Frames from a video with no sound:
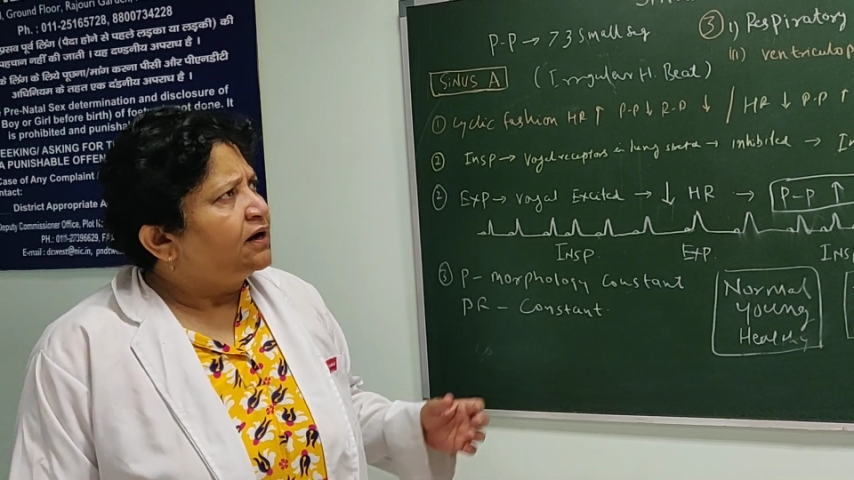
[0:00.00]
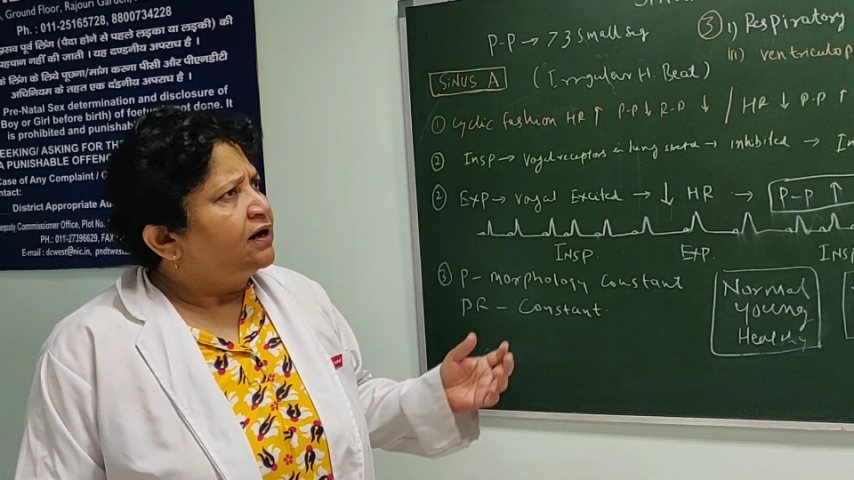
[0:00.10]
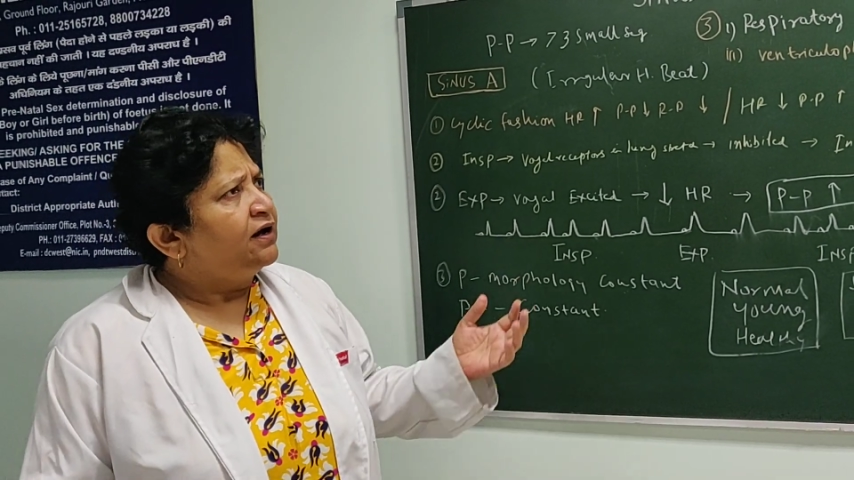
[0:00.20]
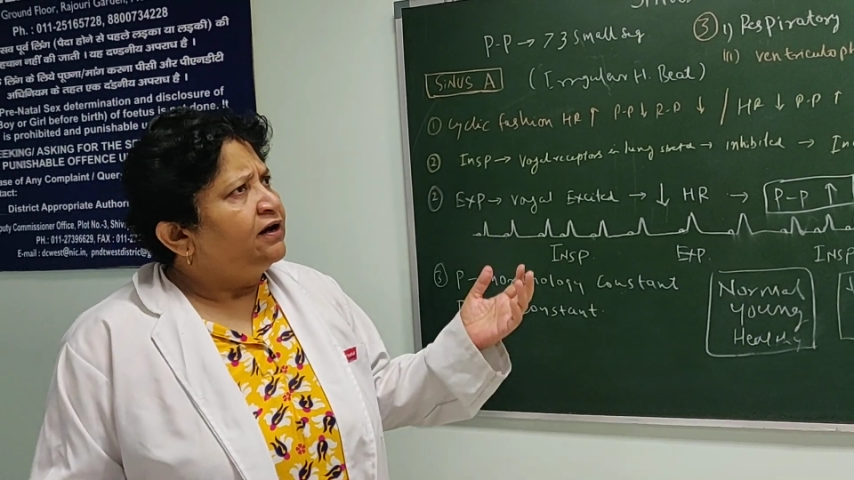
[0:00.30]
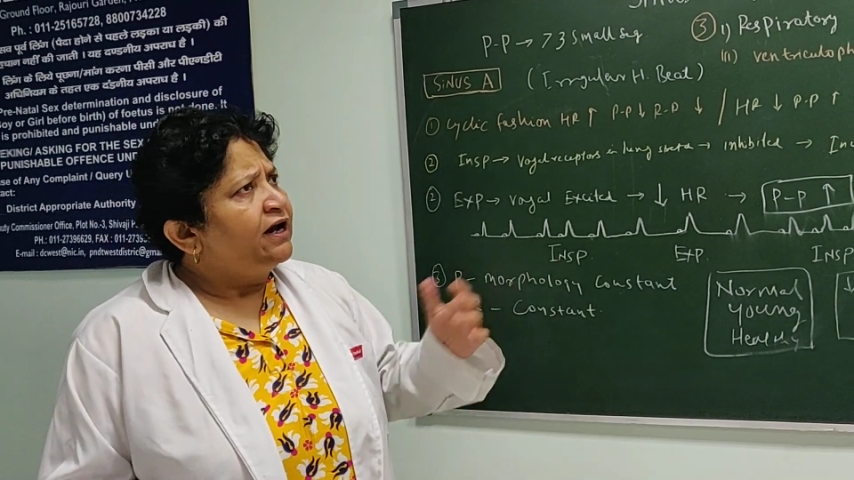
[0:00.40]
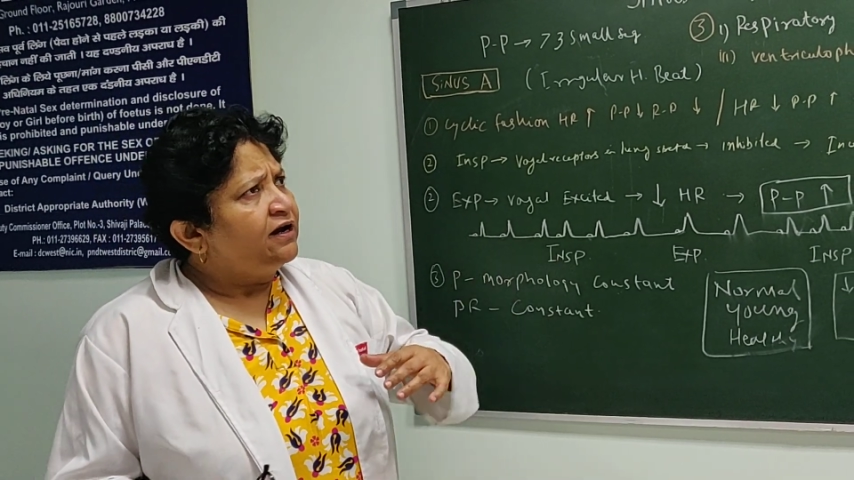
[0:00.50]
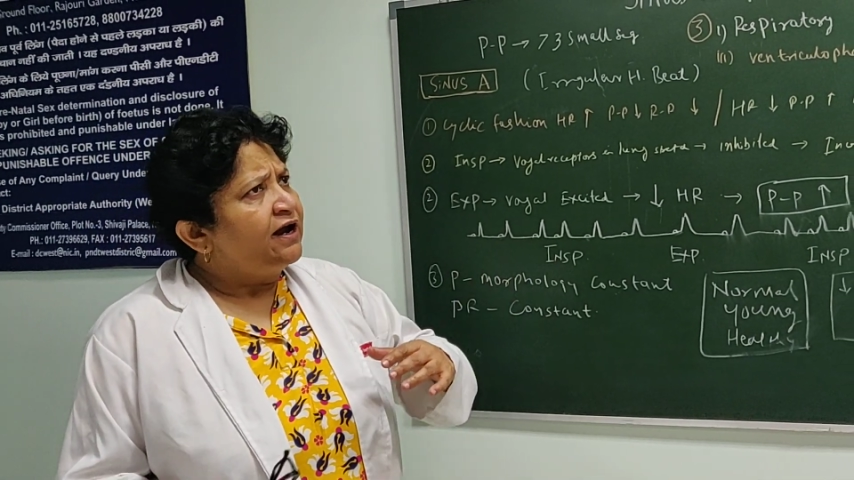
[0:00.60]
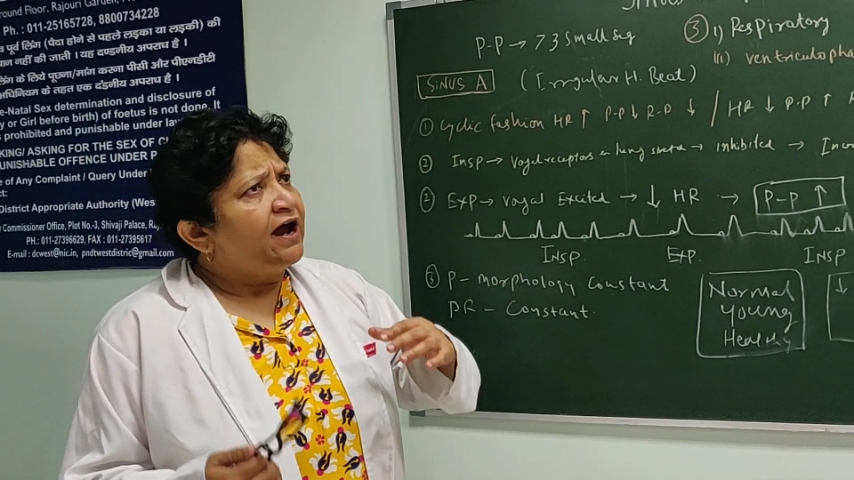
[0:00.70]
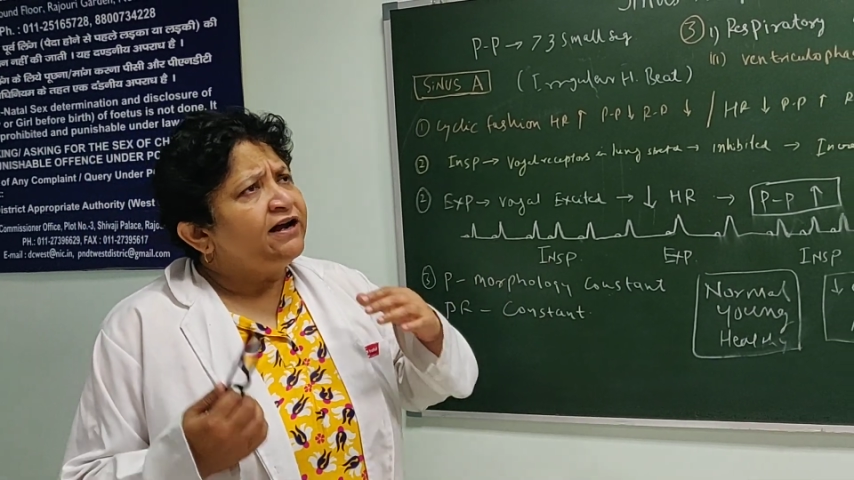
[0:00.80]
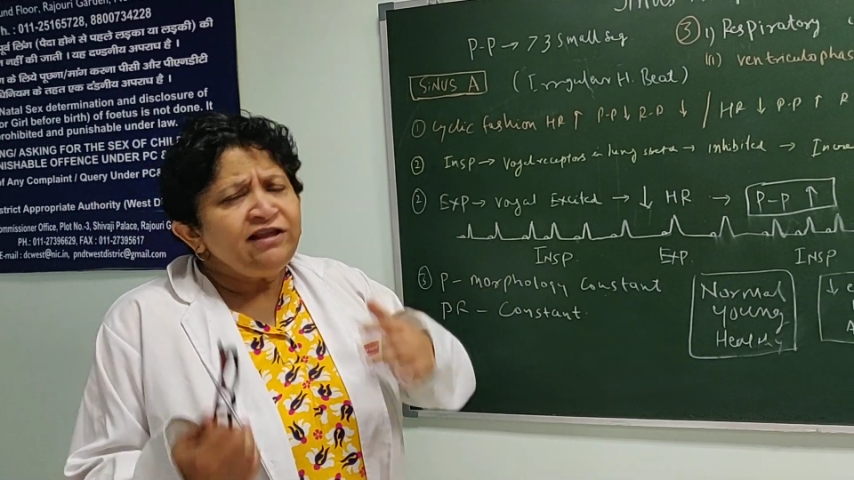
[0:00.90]

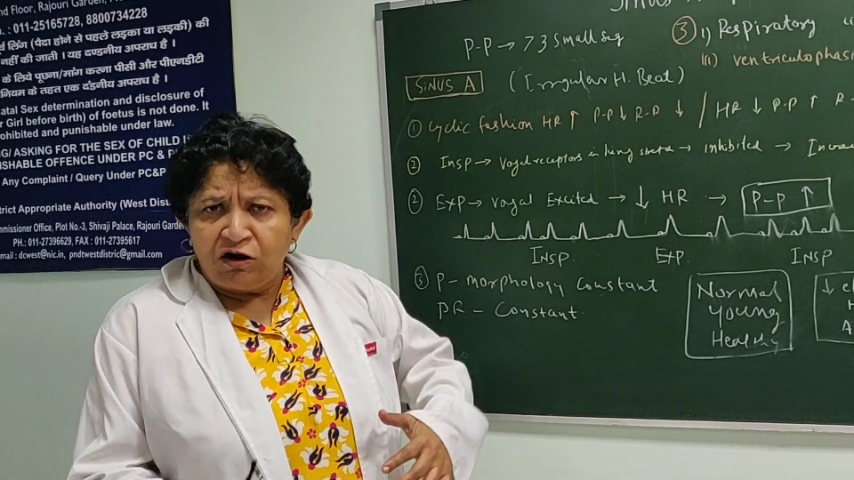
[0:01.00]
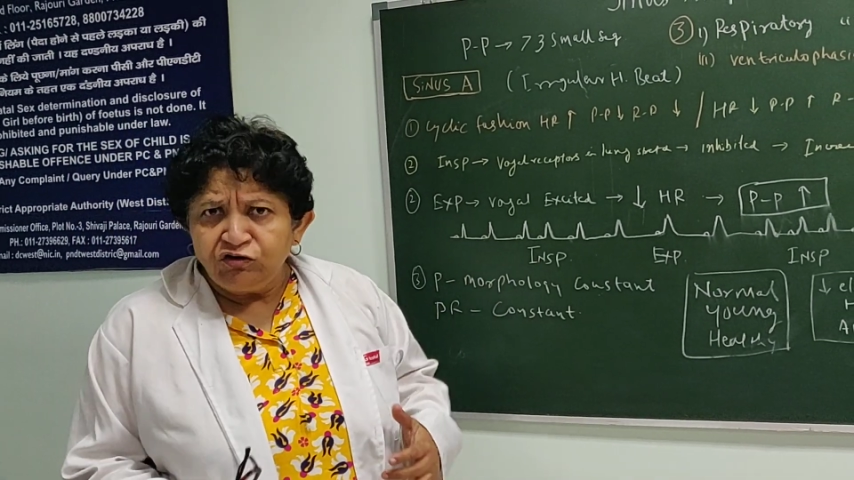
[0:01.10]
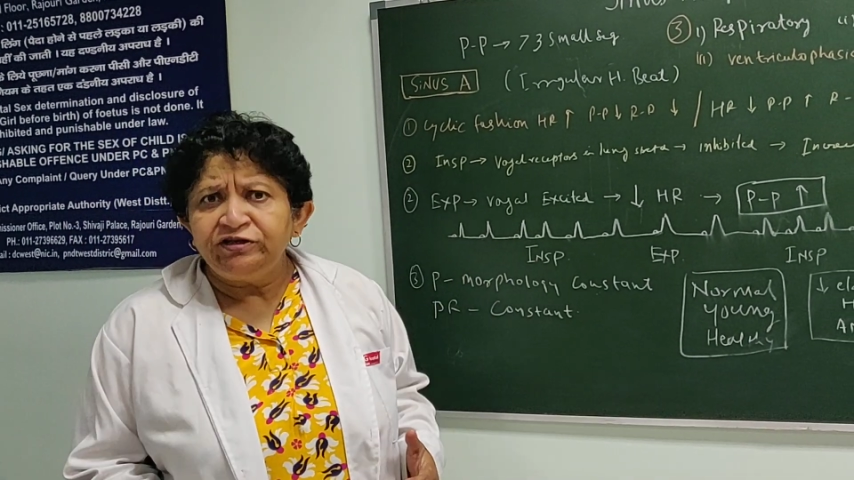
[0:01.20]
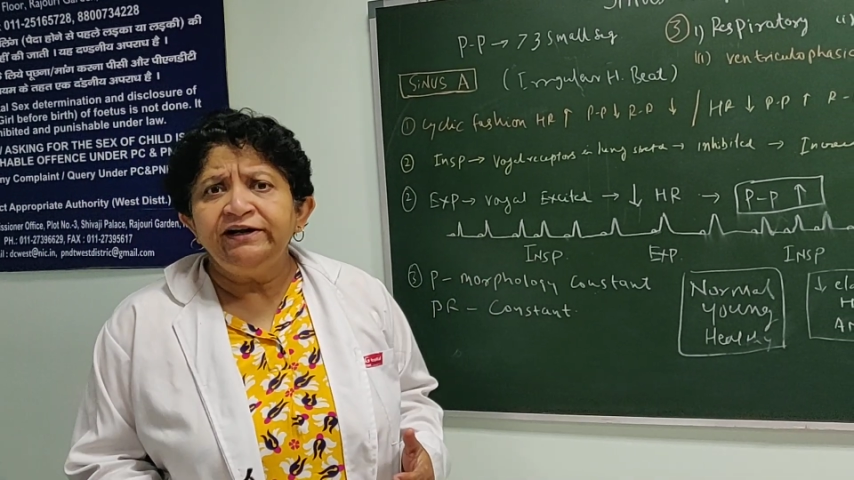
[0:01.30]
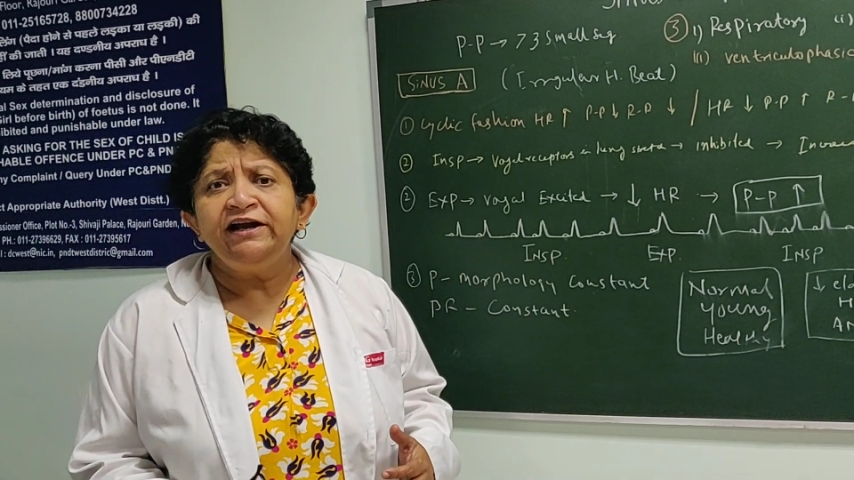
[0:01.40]
At the outset,